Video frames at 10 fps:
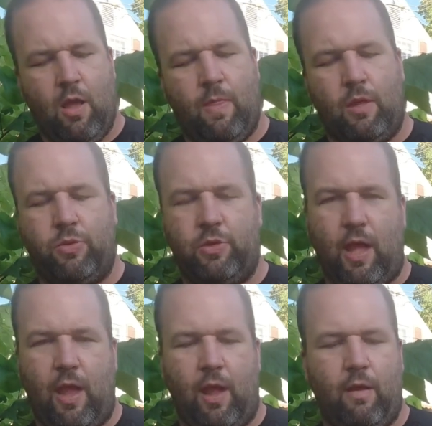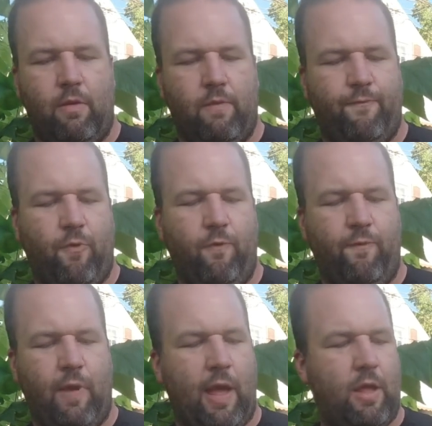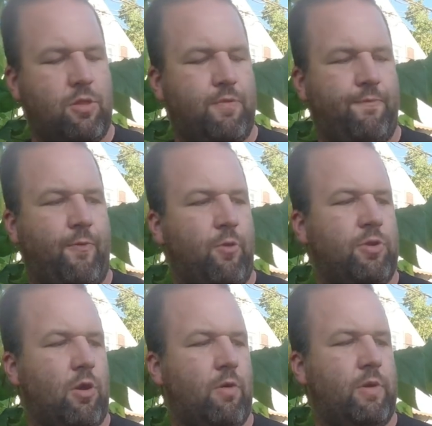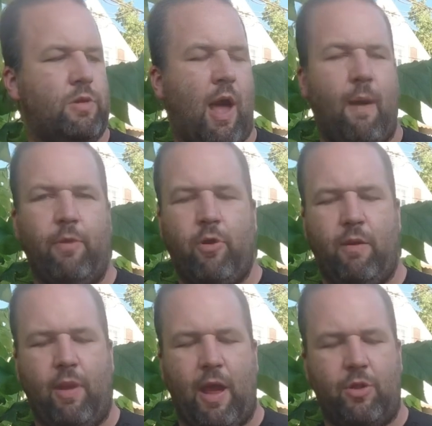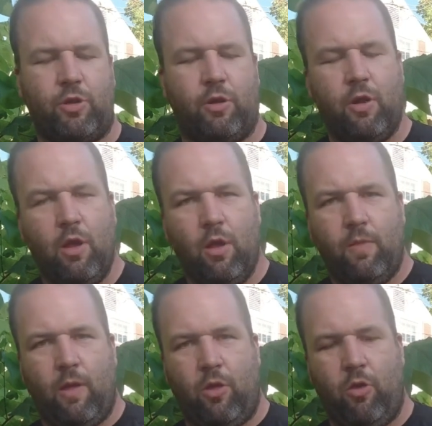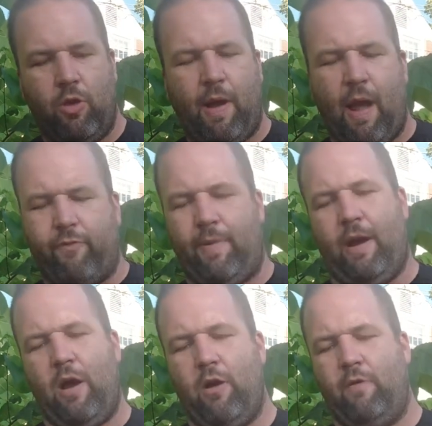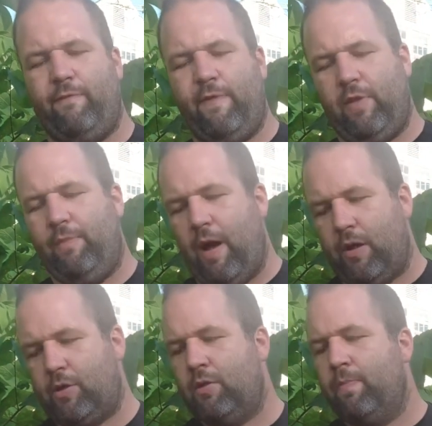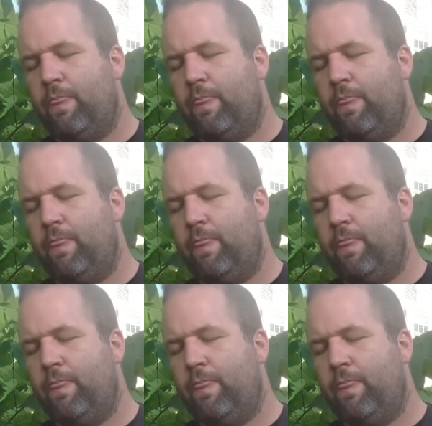This was a full-fledged, full-service, hobby-grade blaster that you could buy for about 150 bucks.